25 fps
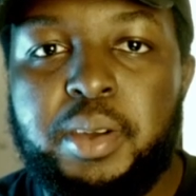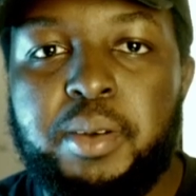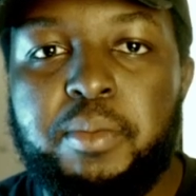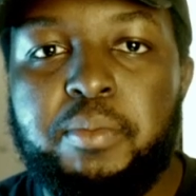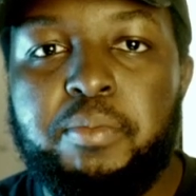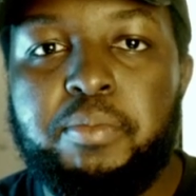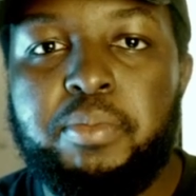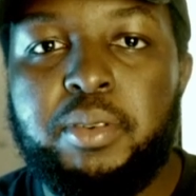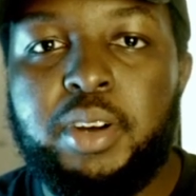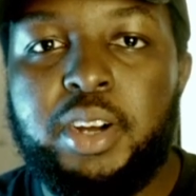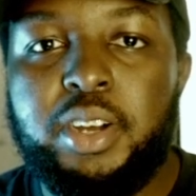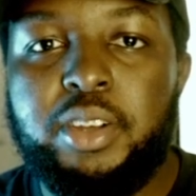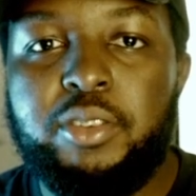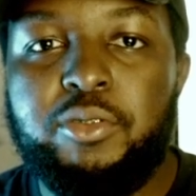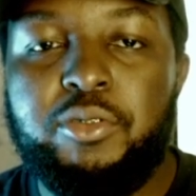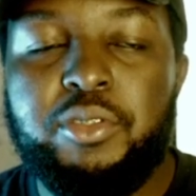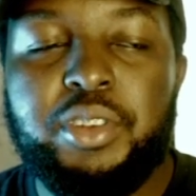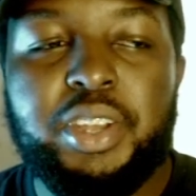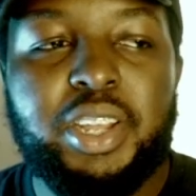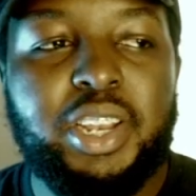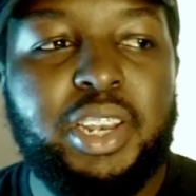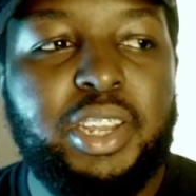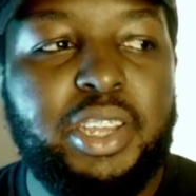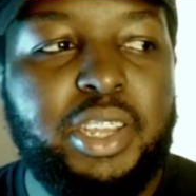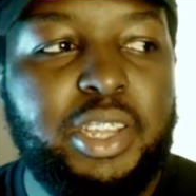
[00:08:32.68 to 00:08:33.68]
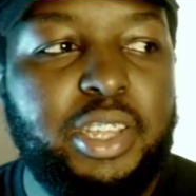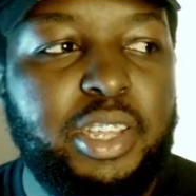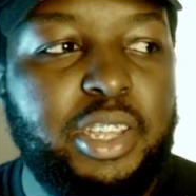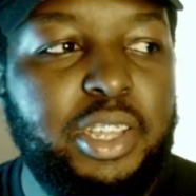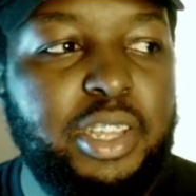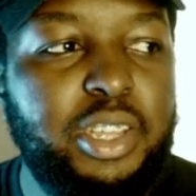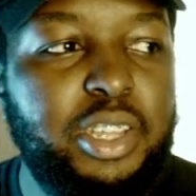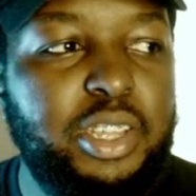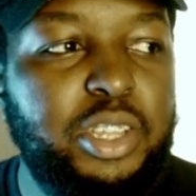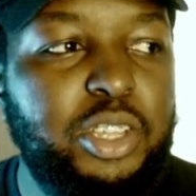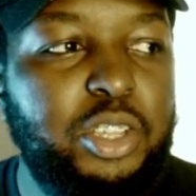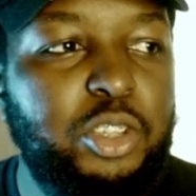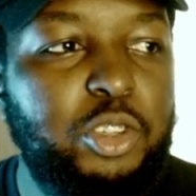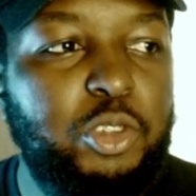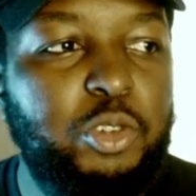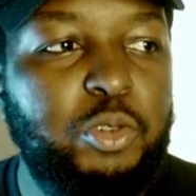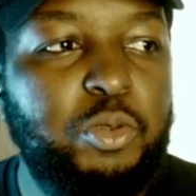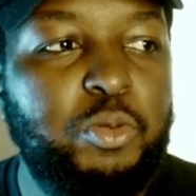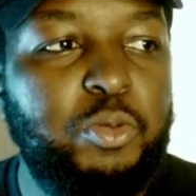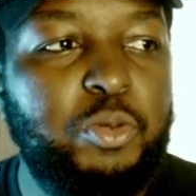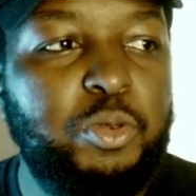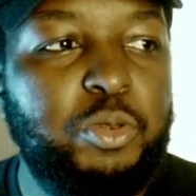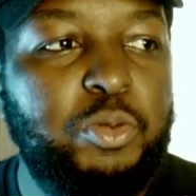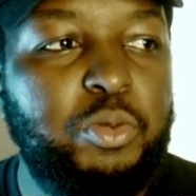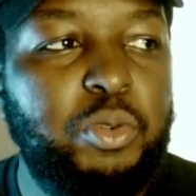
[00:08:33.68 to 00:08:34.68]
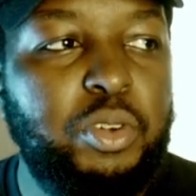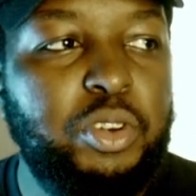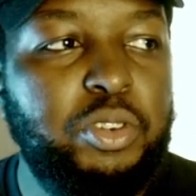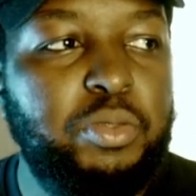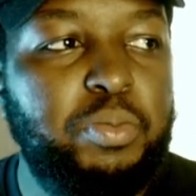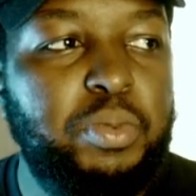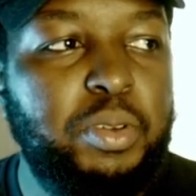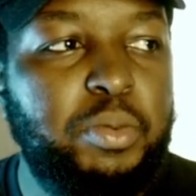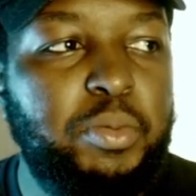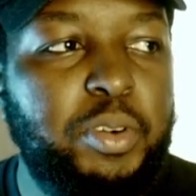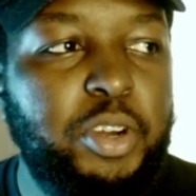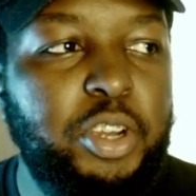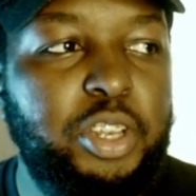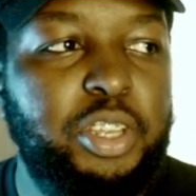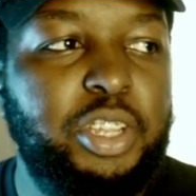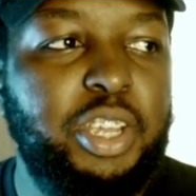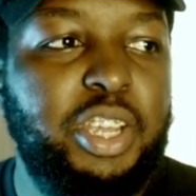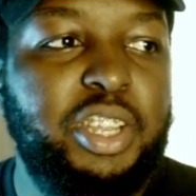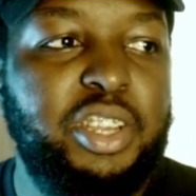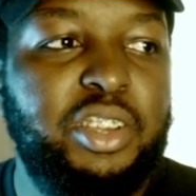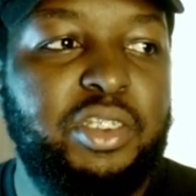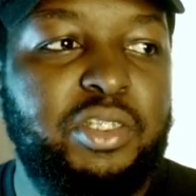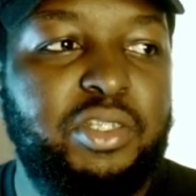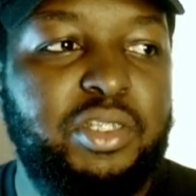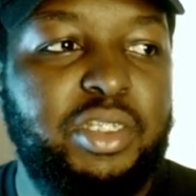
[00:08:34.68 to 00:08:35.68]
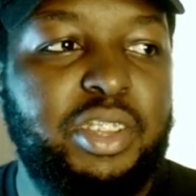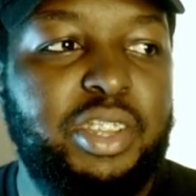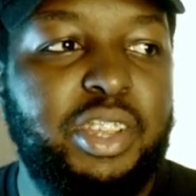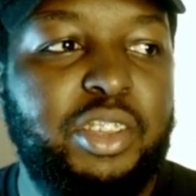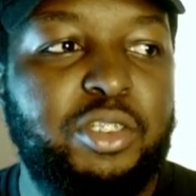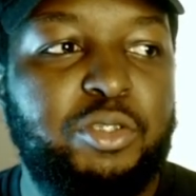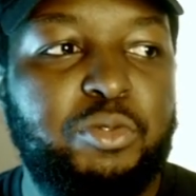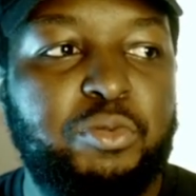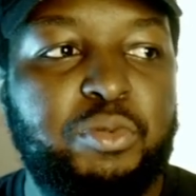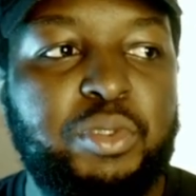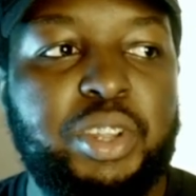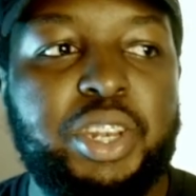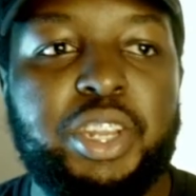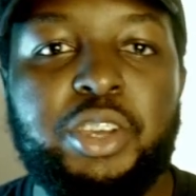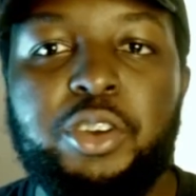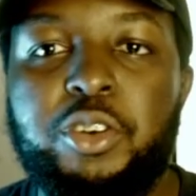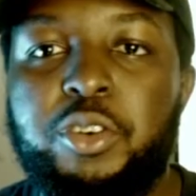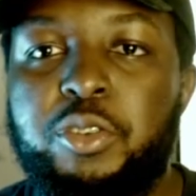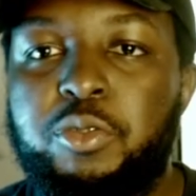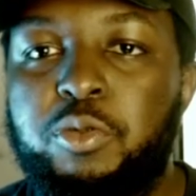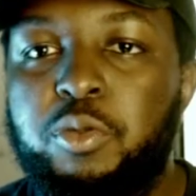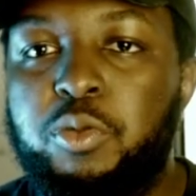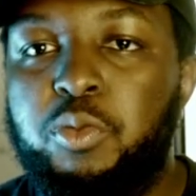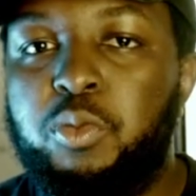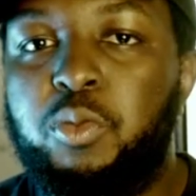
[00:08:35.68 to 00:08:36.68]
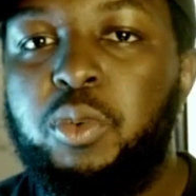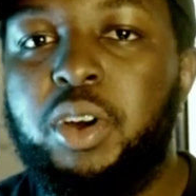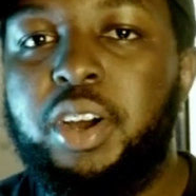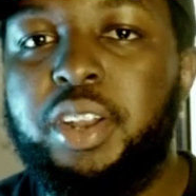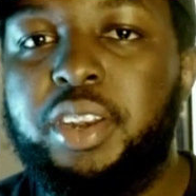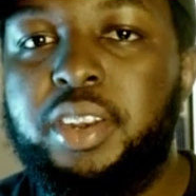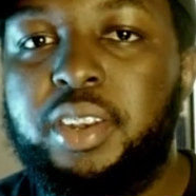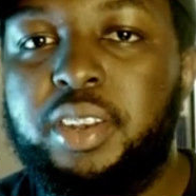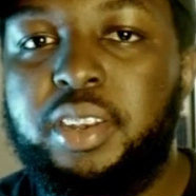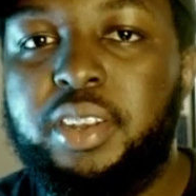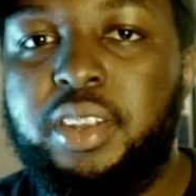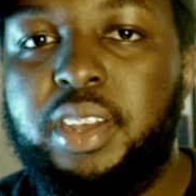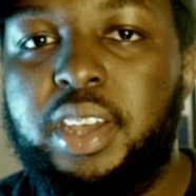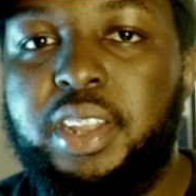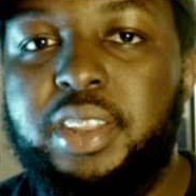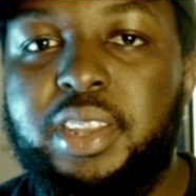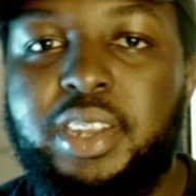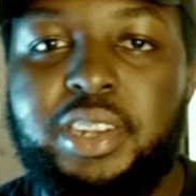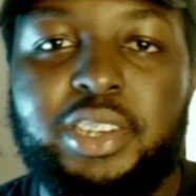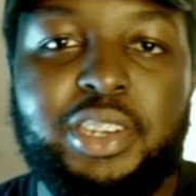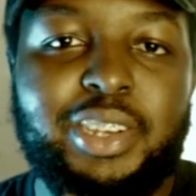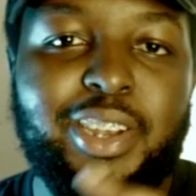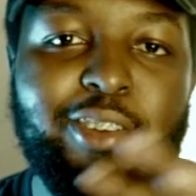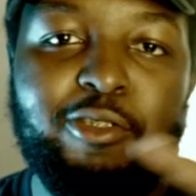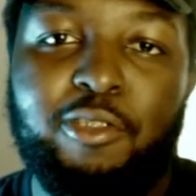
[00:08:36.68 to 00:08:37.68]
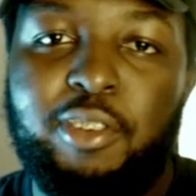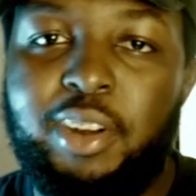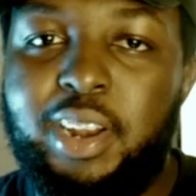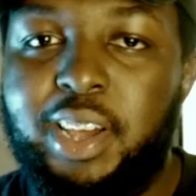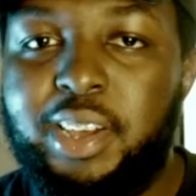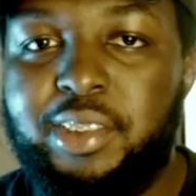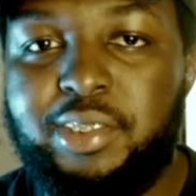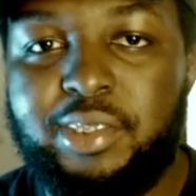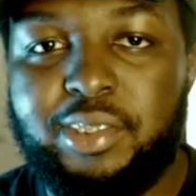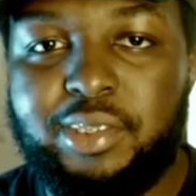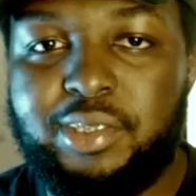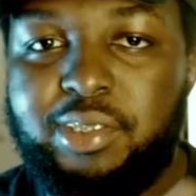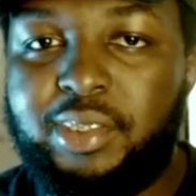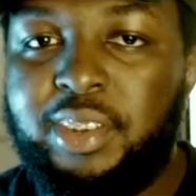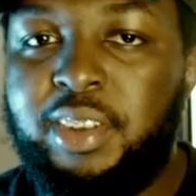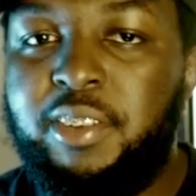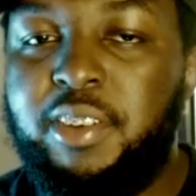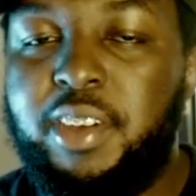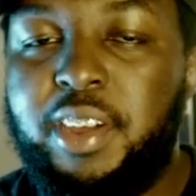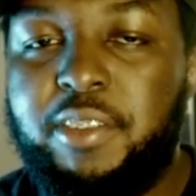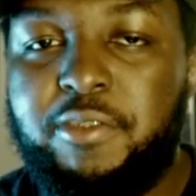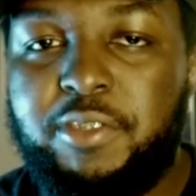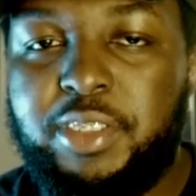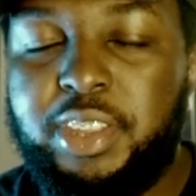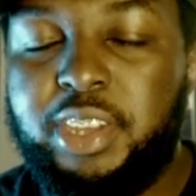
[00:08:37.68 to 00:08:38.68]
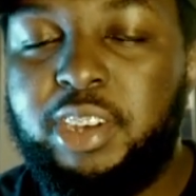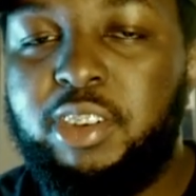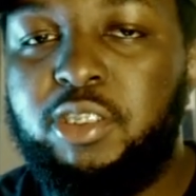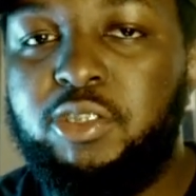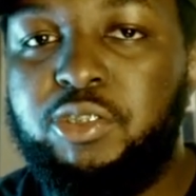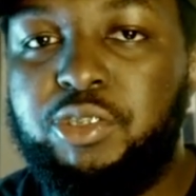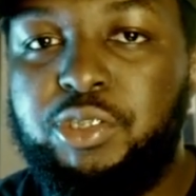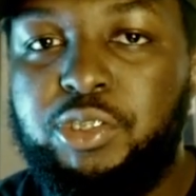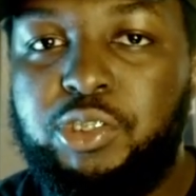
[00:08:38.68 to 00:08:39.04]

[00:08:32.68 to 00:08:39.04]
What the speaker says: But really, you would want to be a marketing agency that's really good with one and then generalizes on everything else.